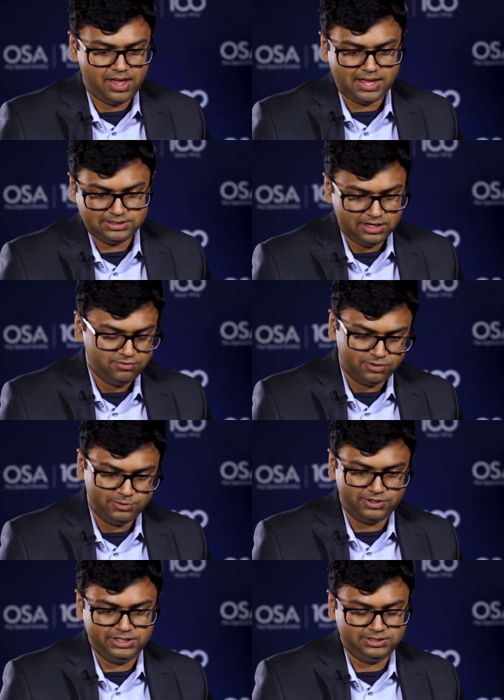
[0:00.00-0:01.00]
aside from
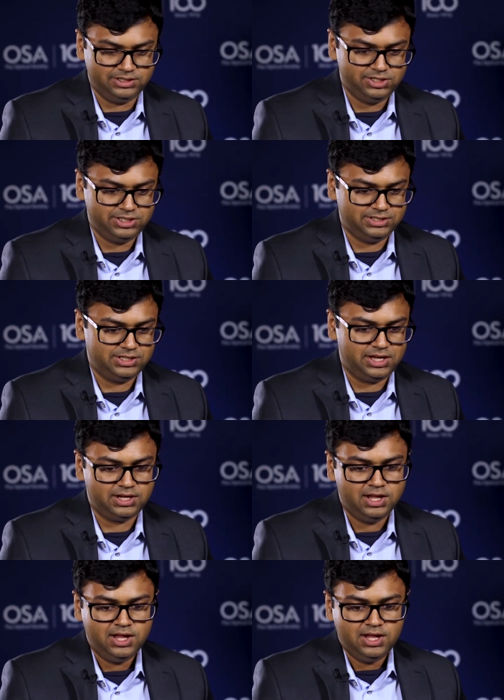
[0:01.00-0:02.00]
the research is that